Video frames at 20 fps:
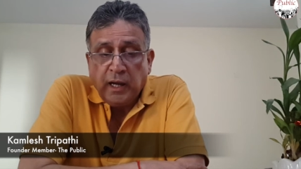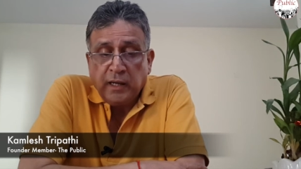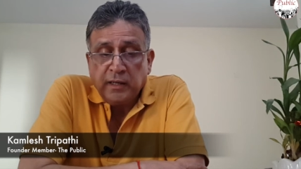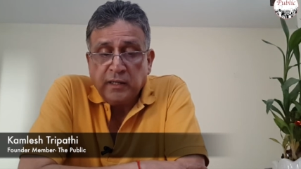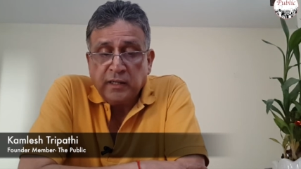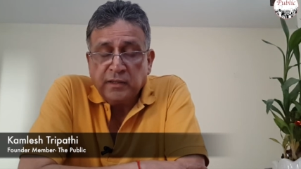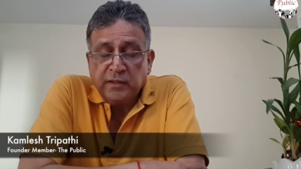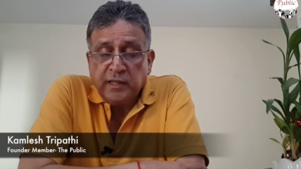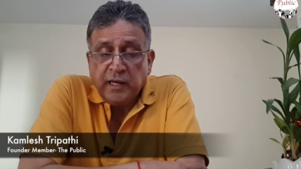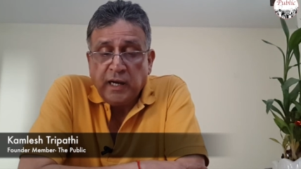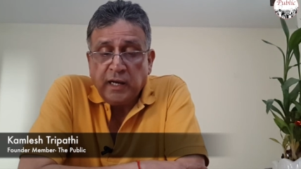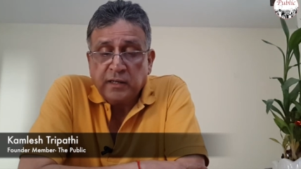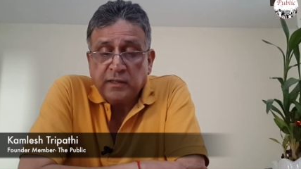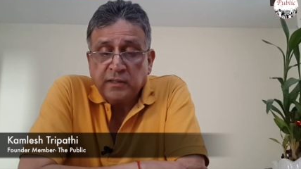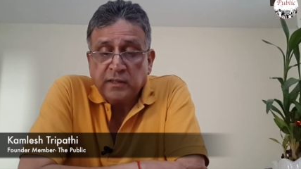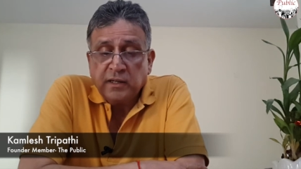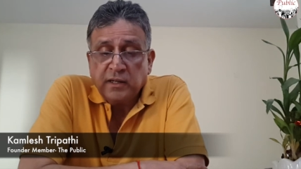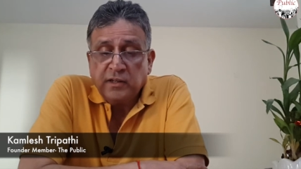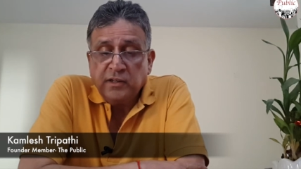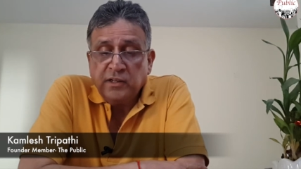and in
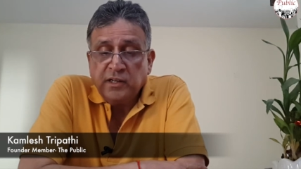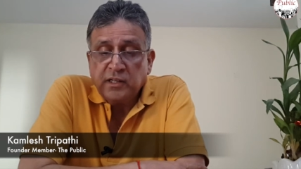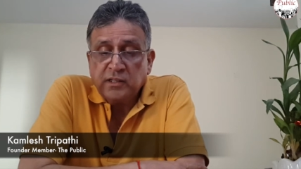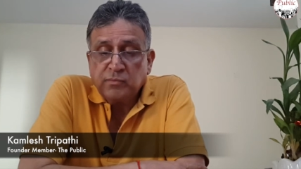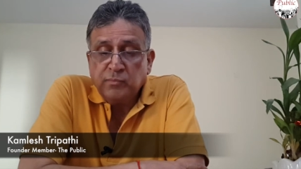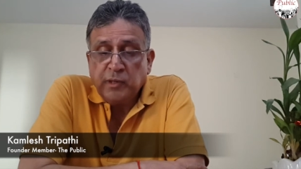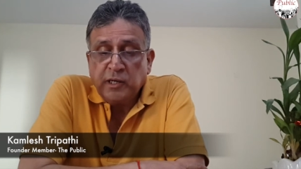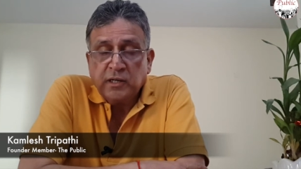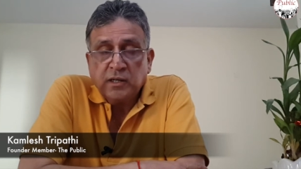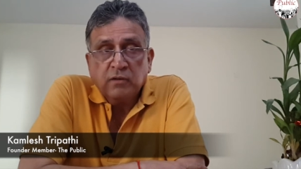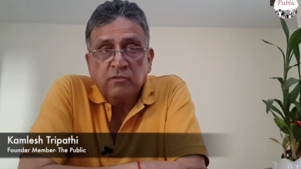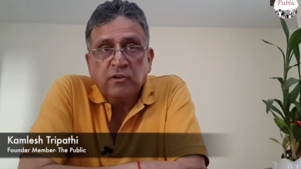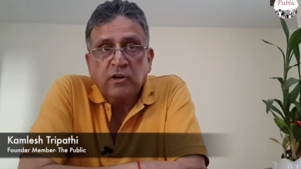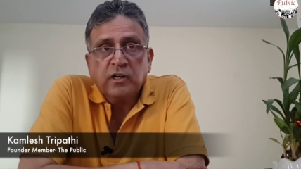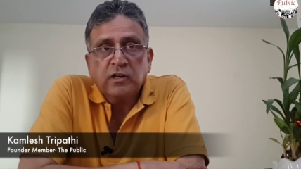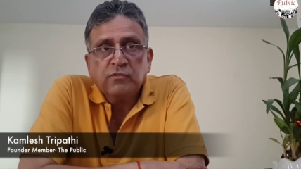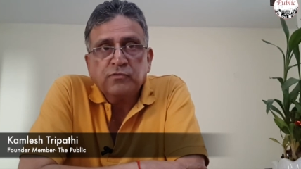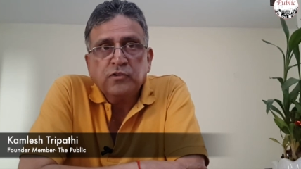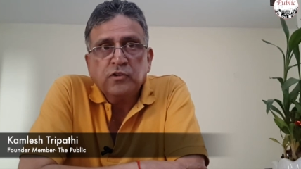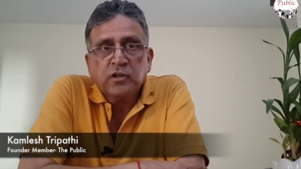that he has made a
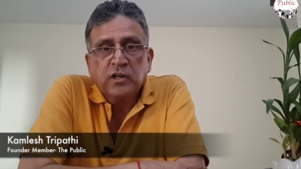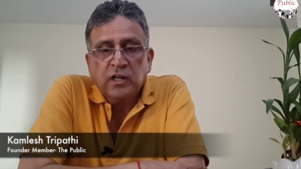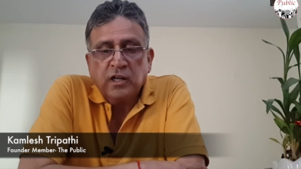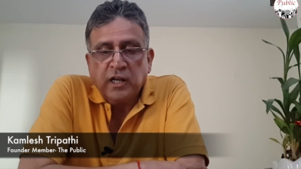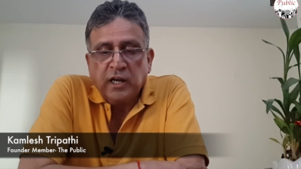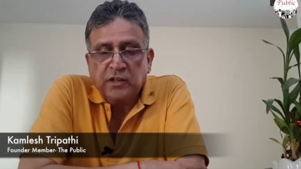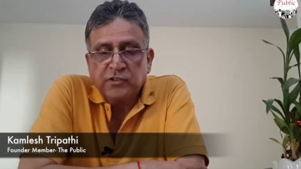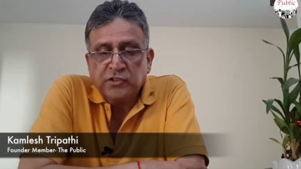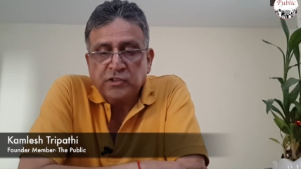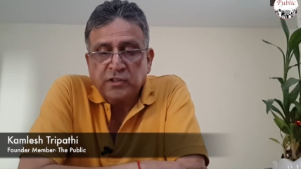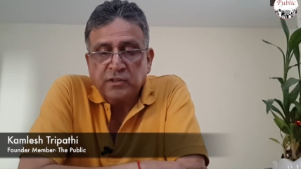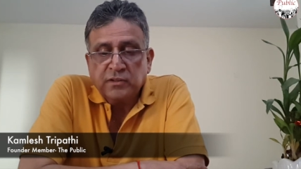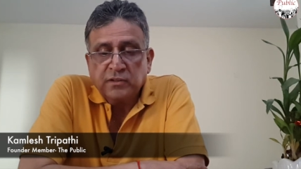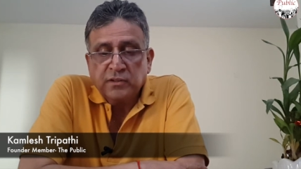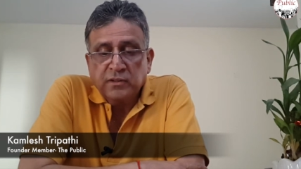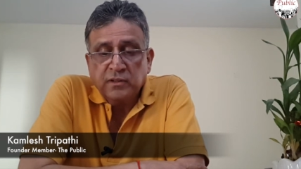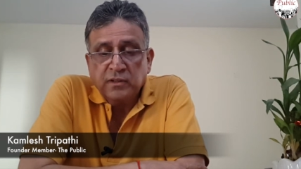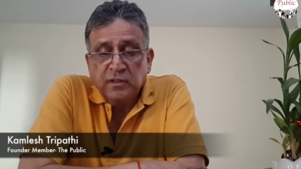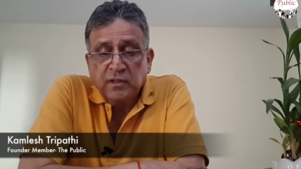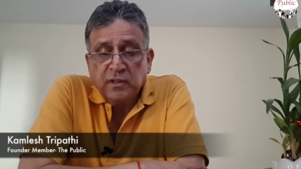wonderful collection
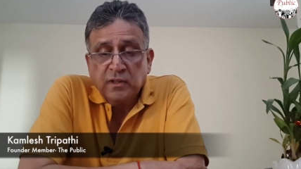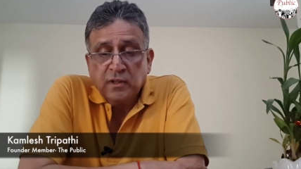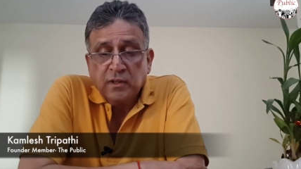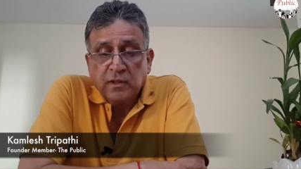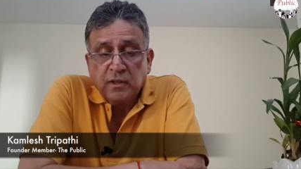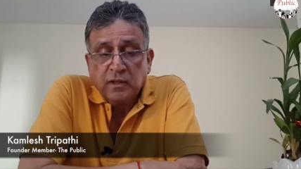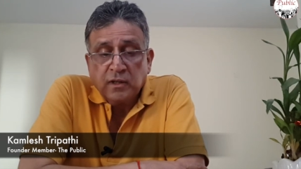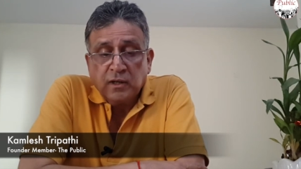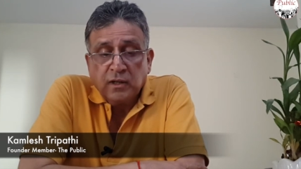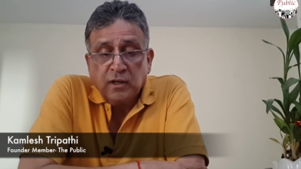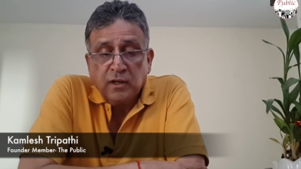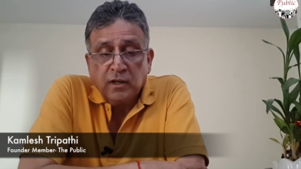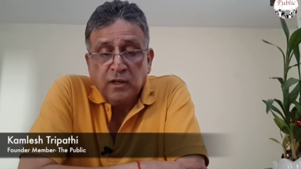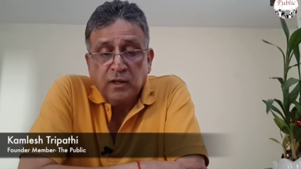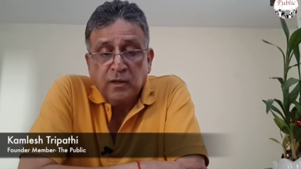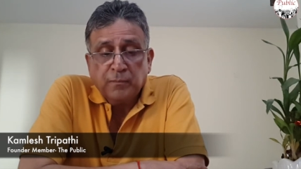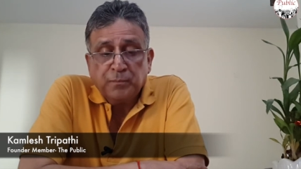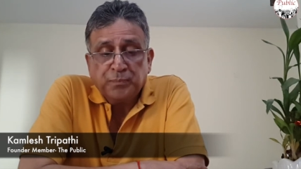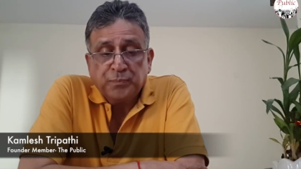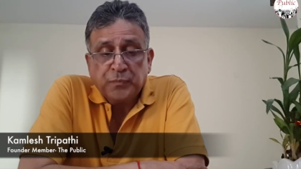
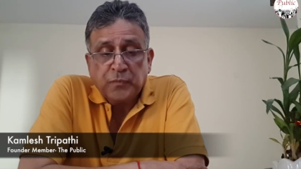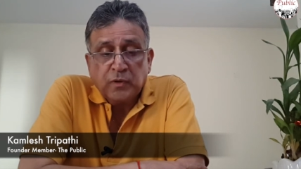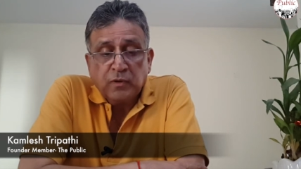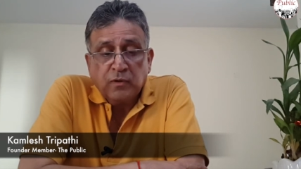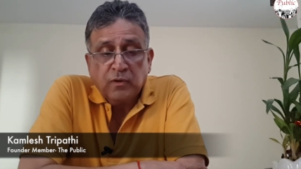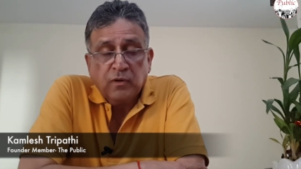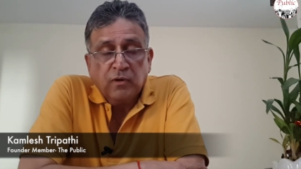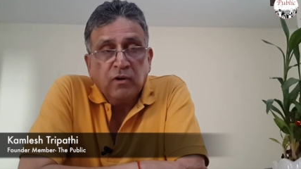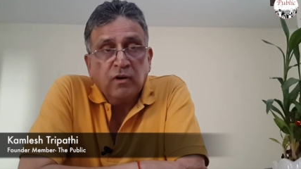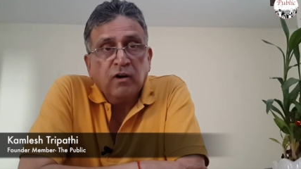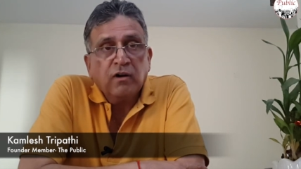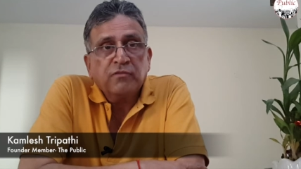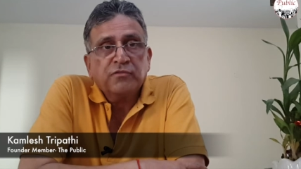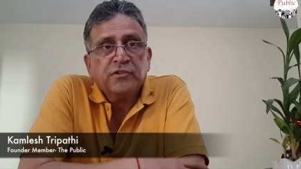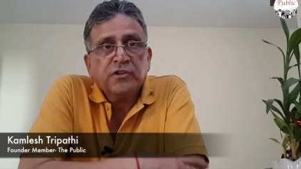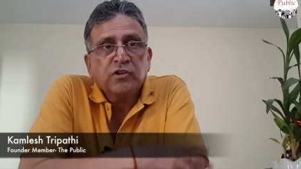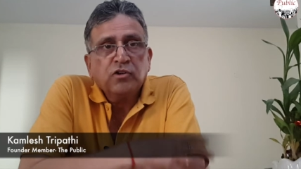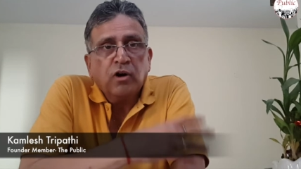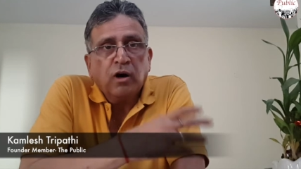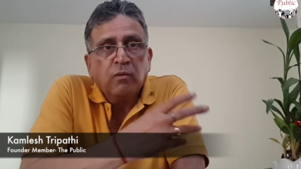uh,
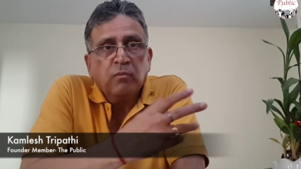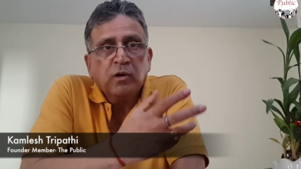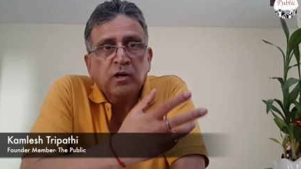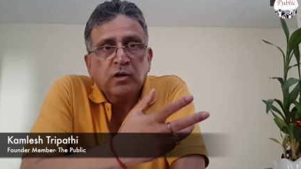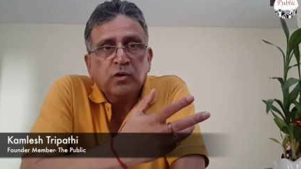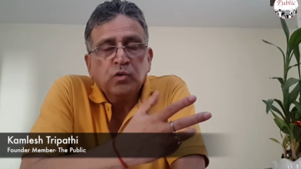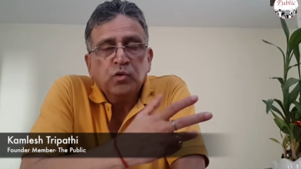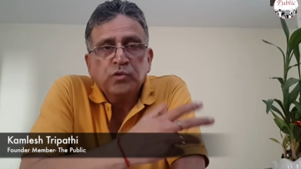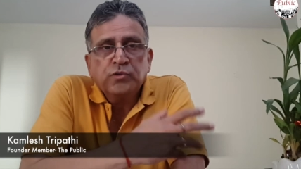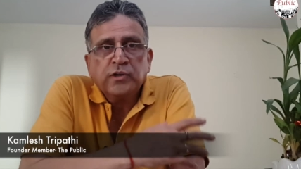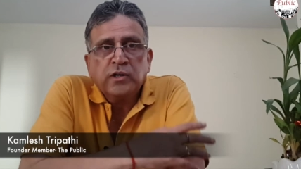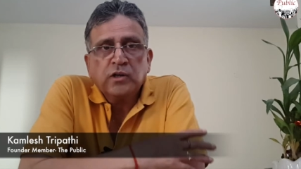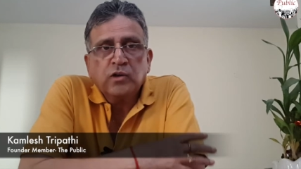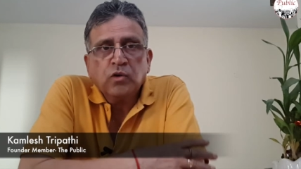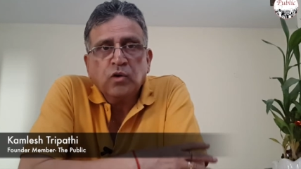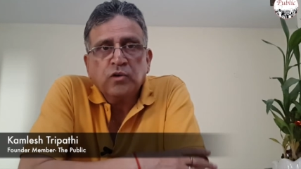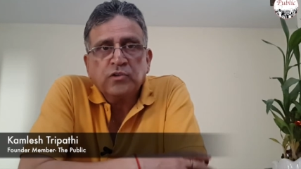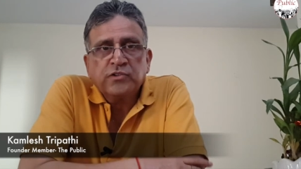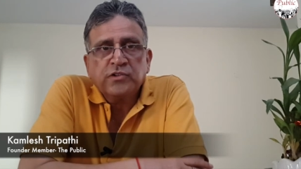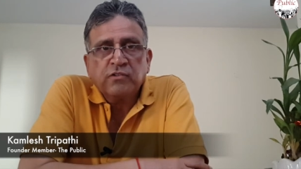of the normal do's and
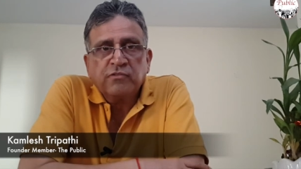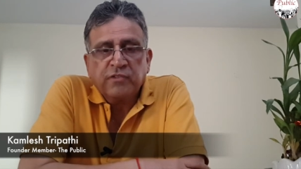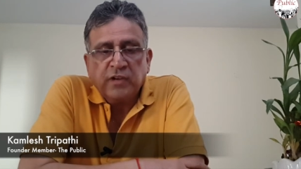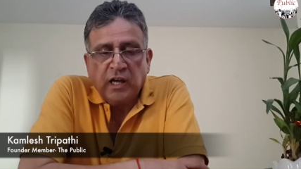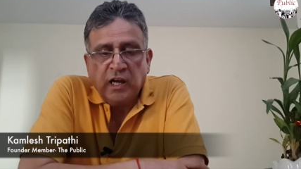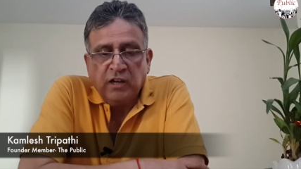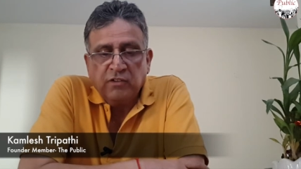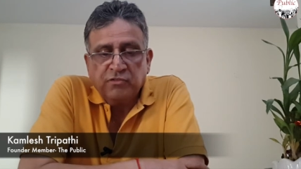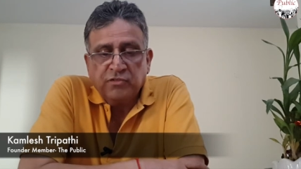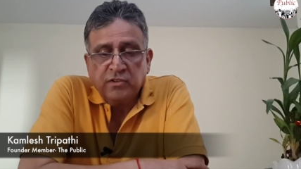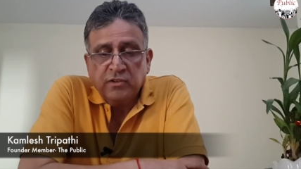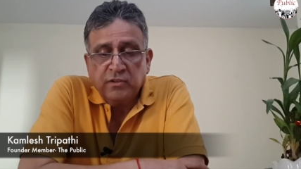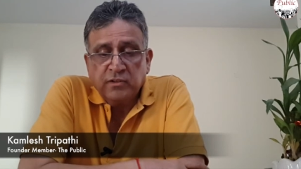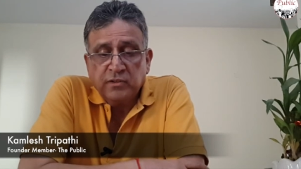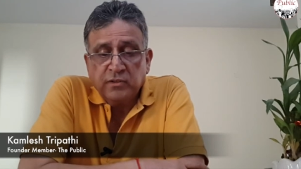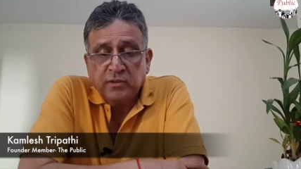don'ts of life.